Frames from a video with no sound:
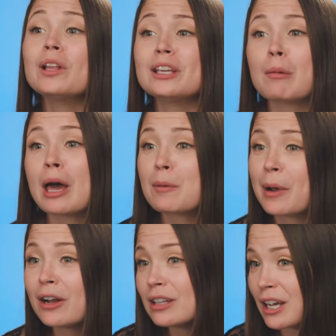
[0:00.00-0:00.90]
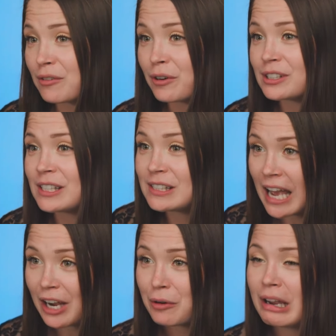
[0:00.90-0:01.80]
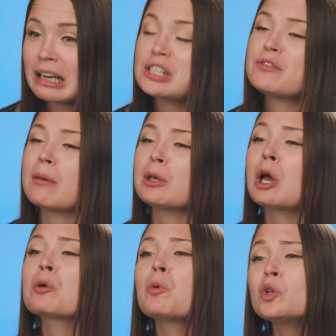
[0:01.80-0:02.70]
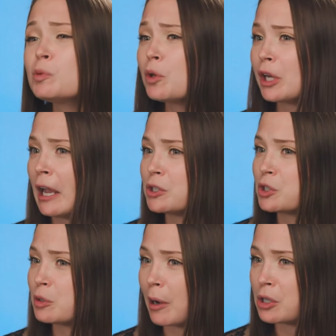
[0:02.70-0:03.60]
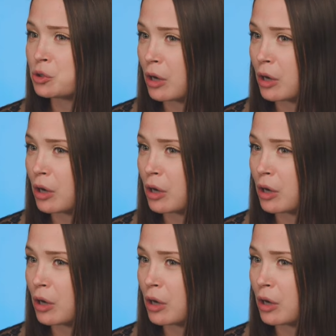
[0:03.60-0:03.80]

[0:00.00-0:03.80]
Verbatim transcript: William had apparently confronted Zachary and his family on multiple occasions about his